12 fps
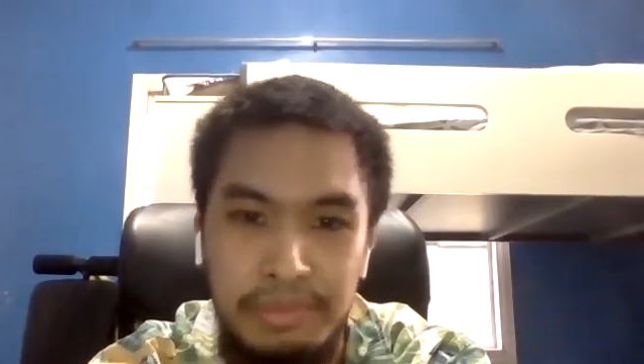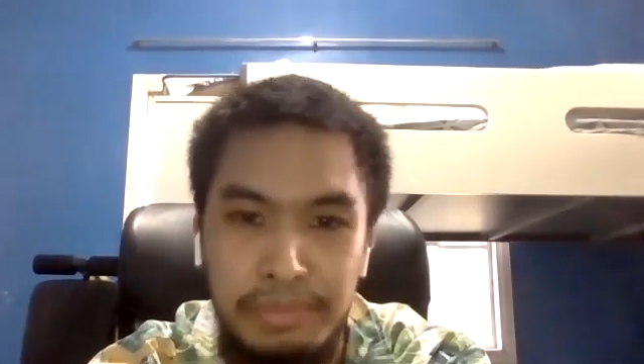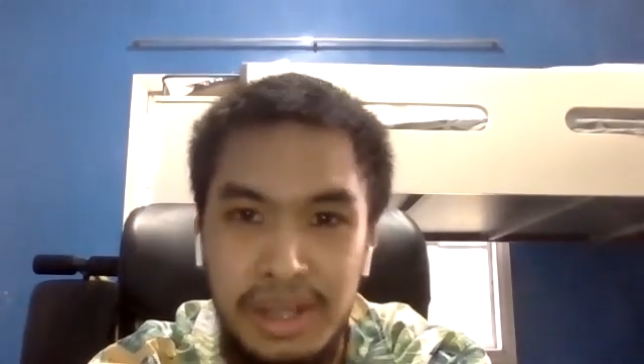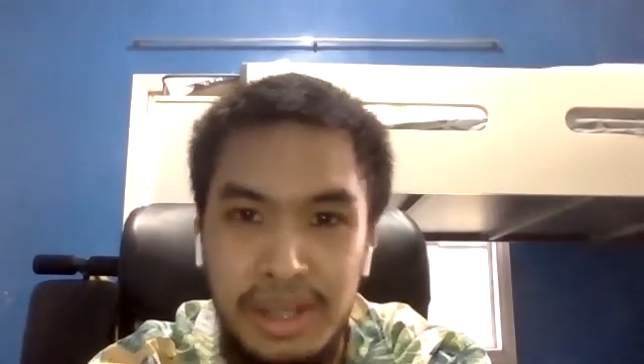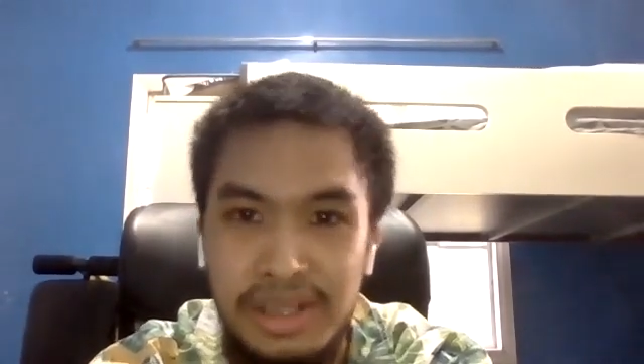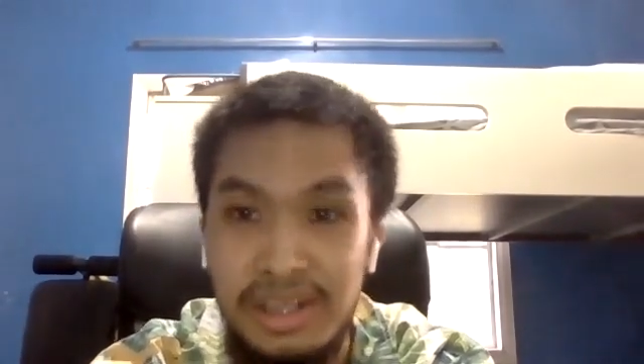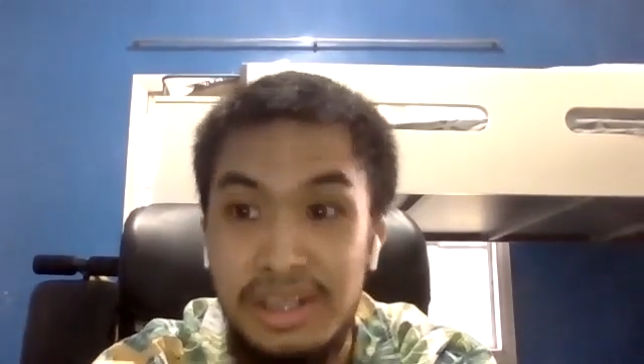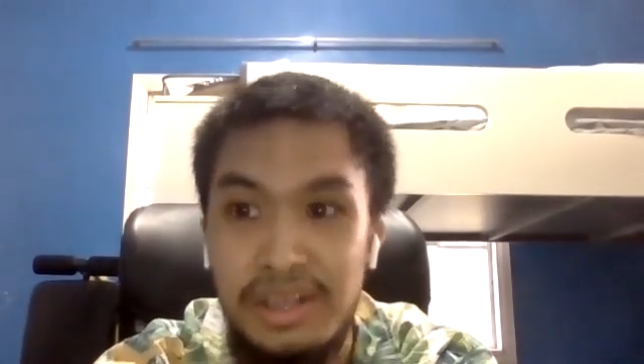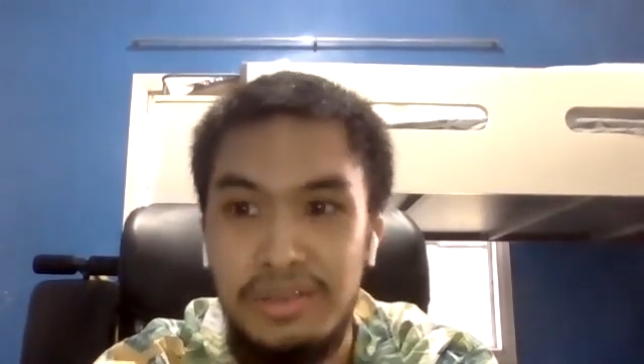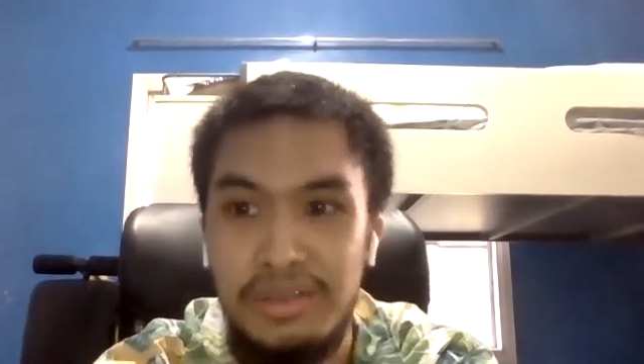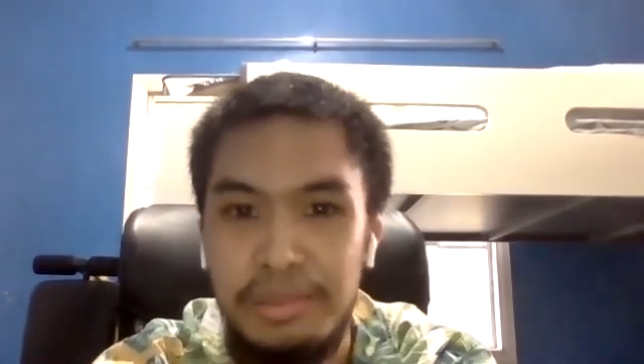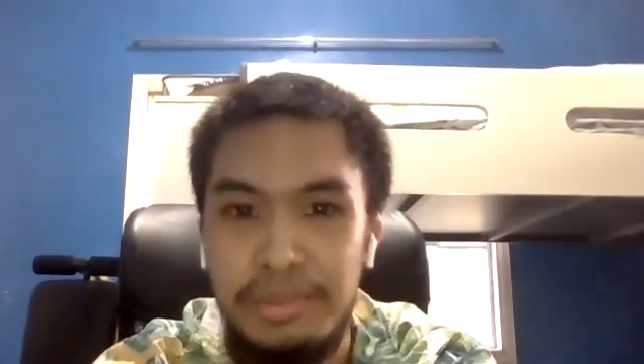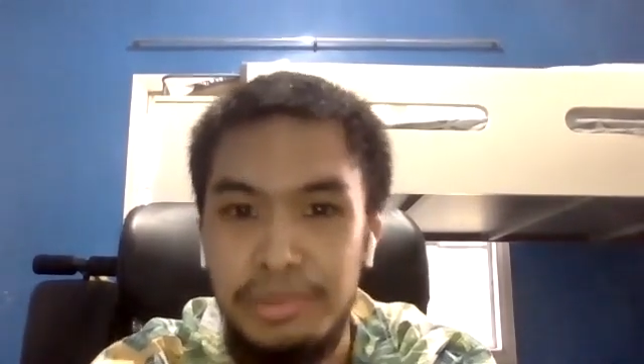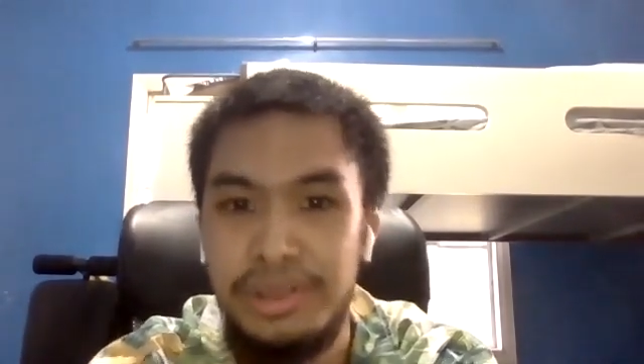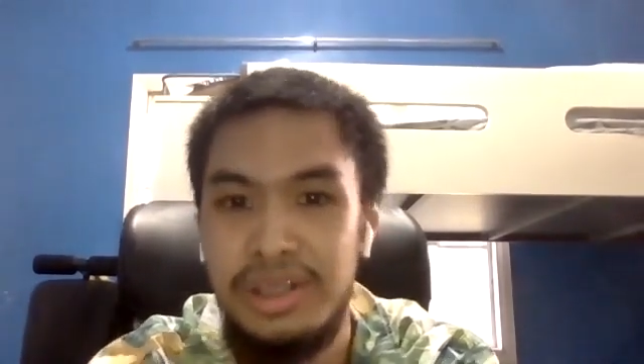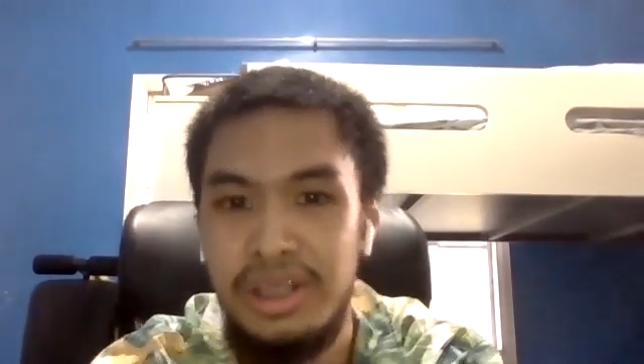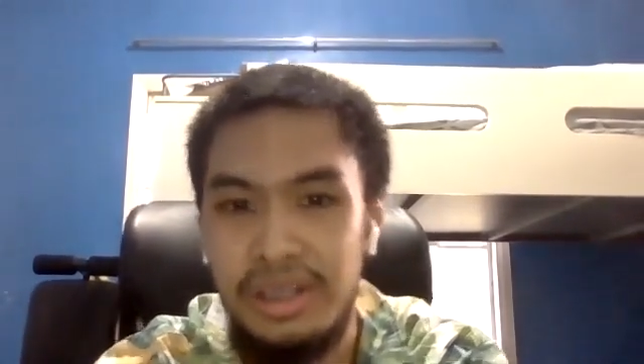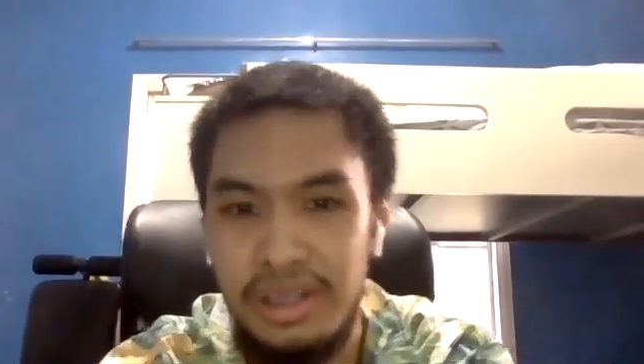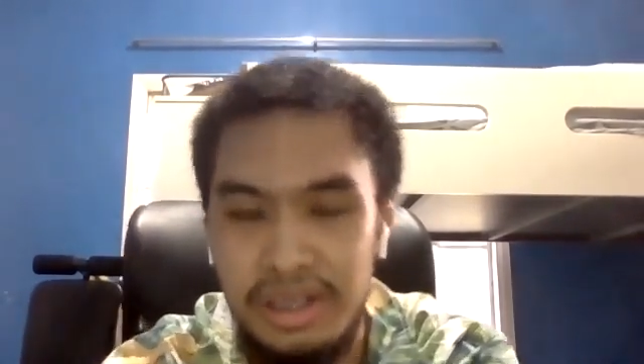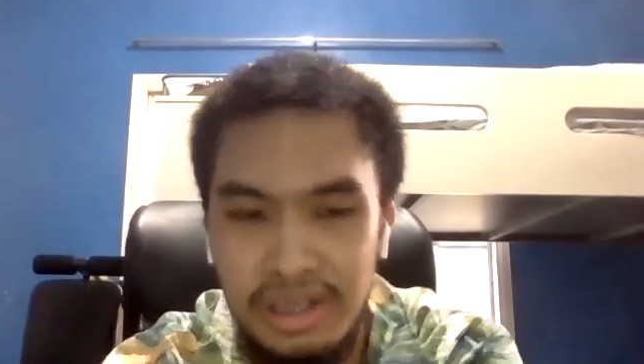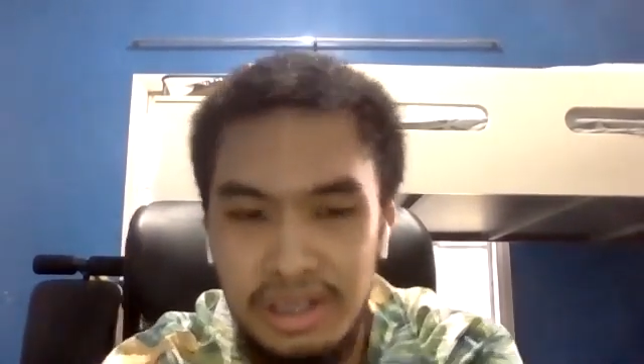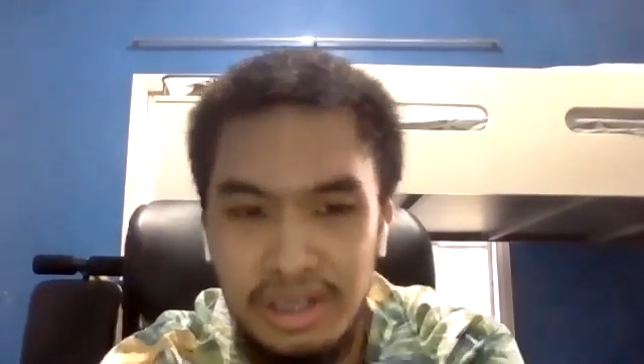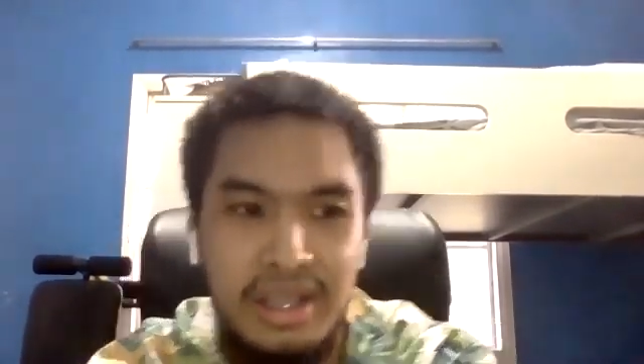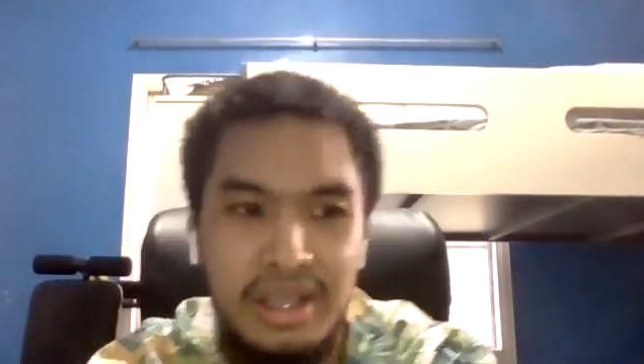Passing is 70%,
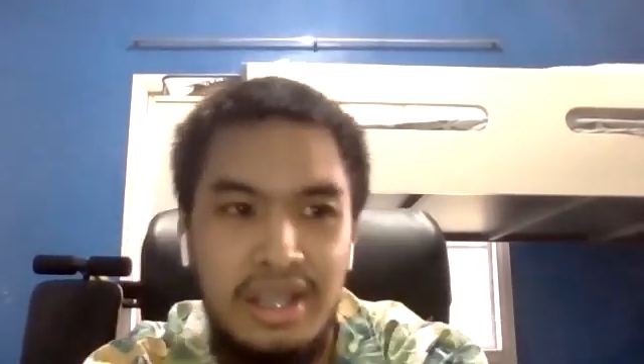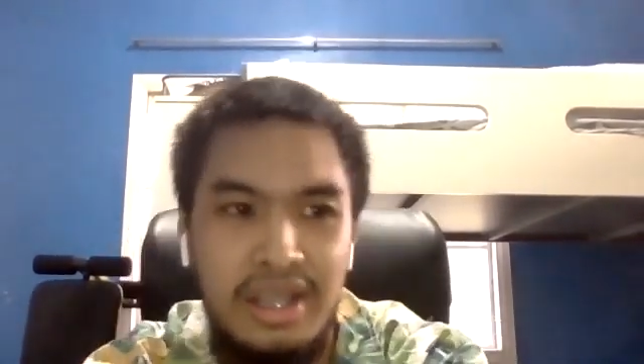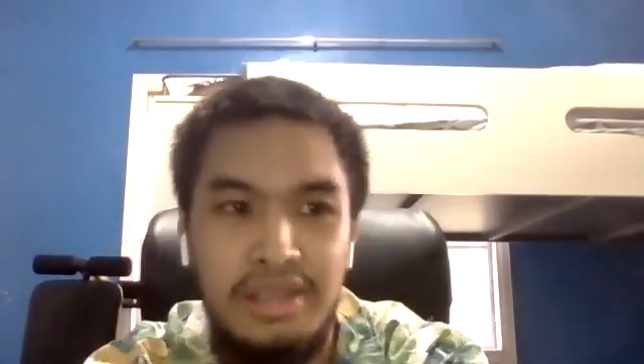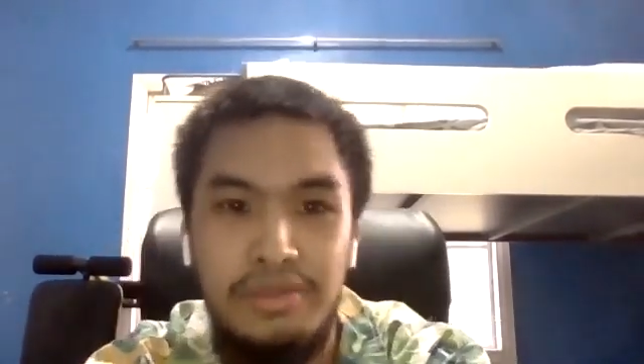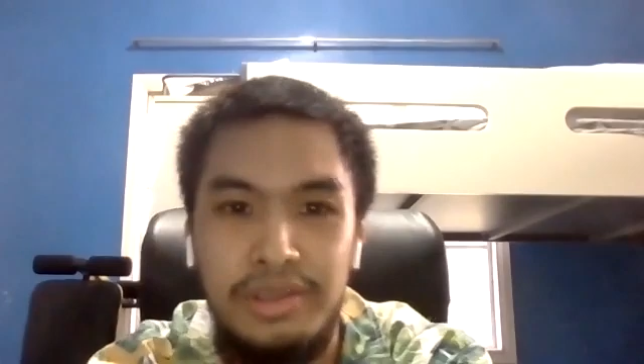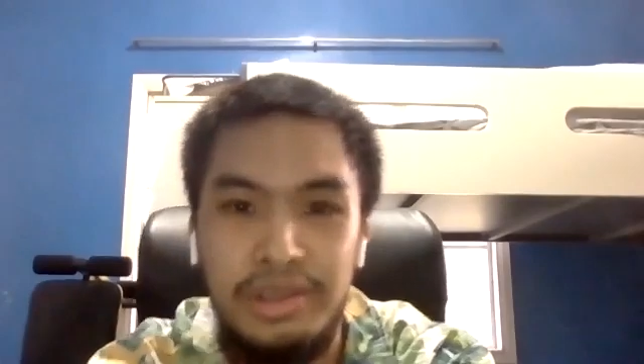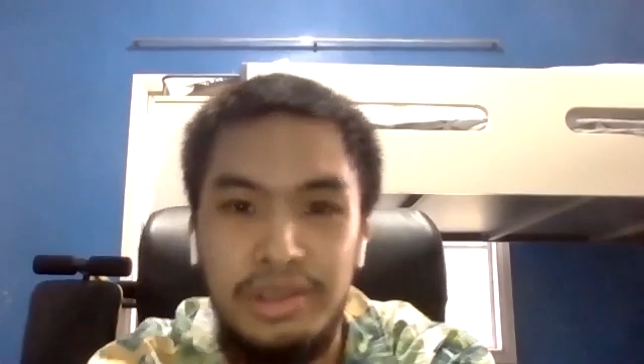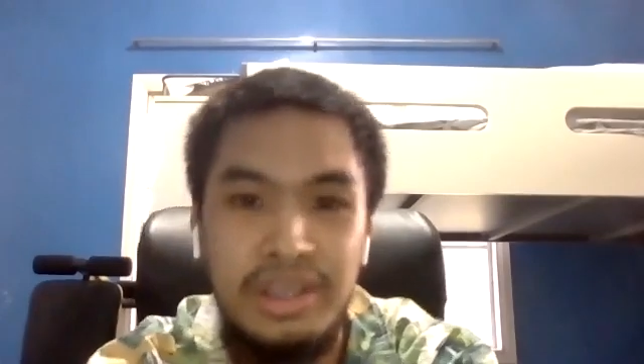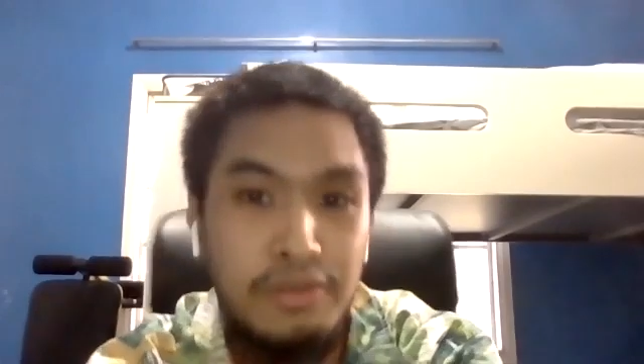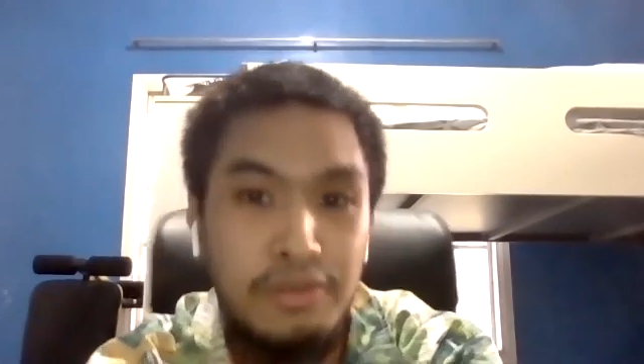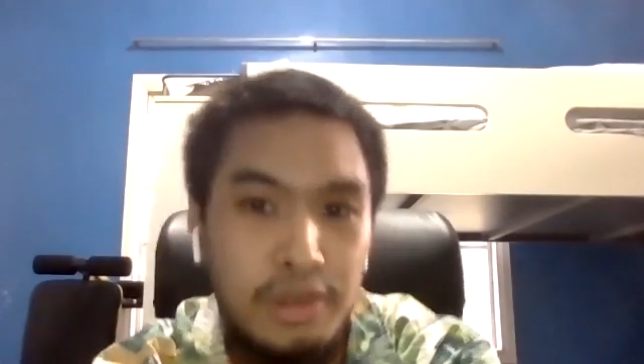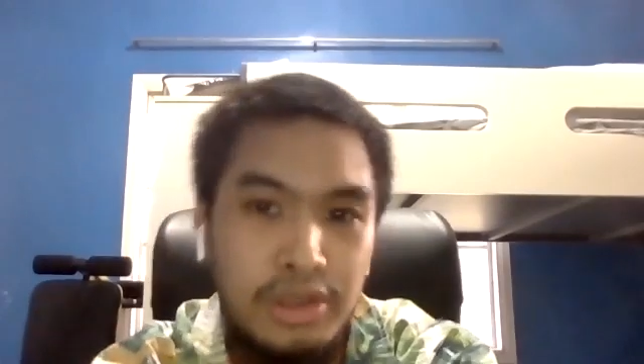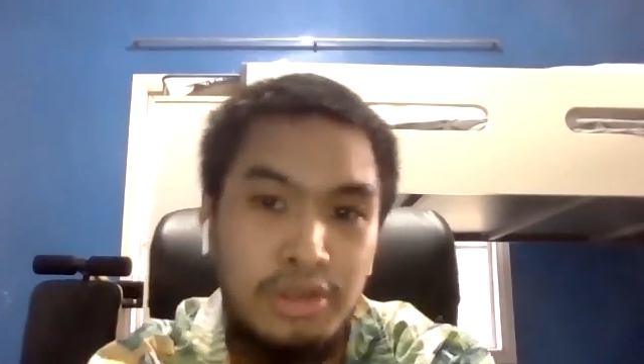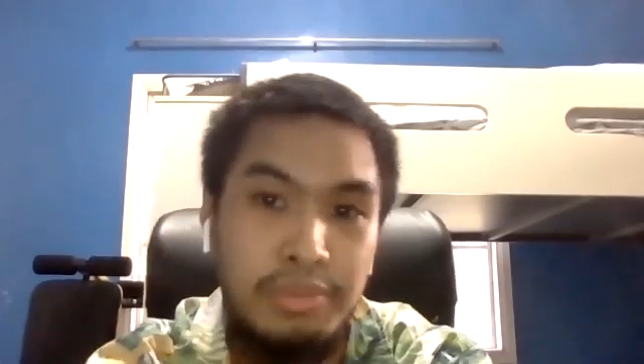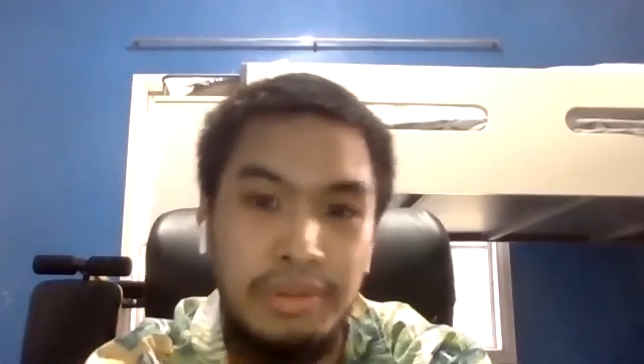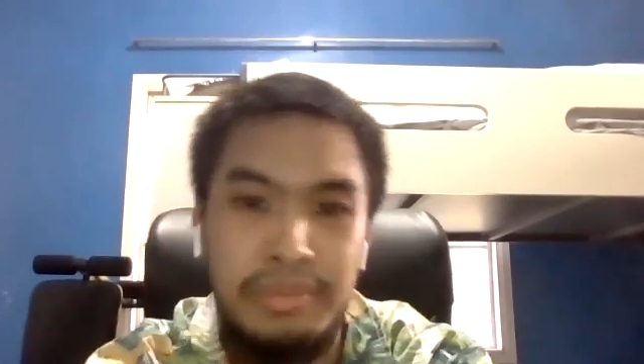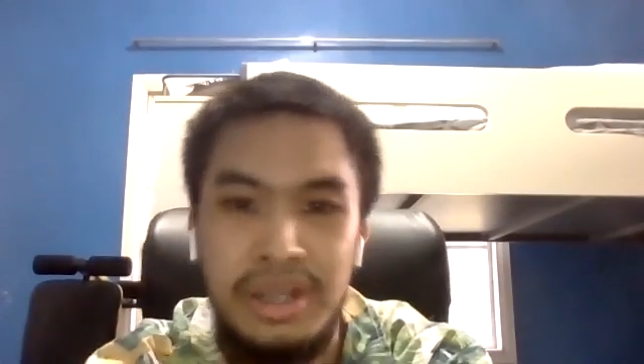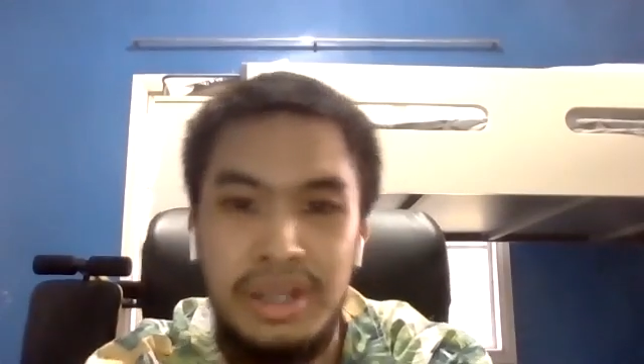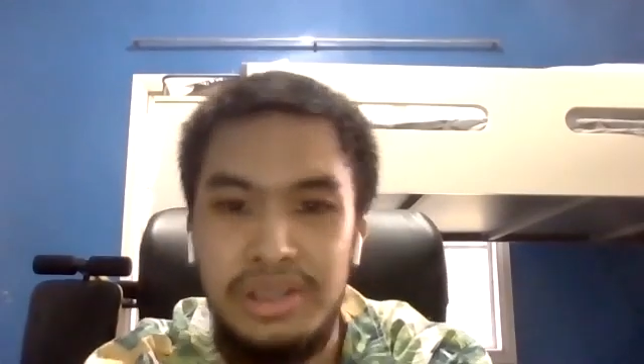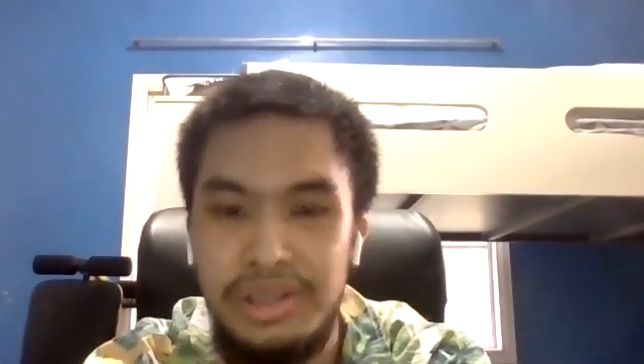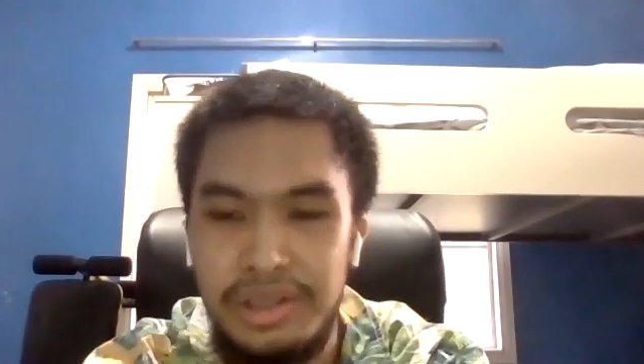and you need four super badges.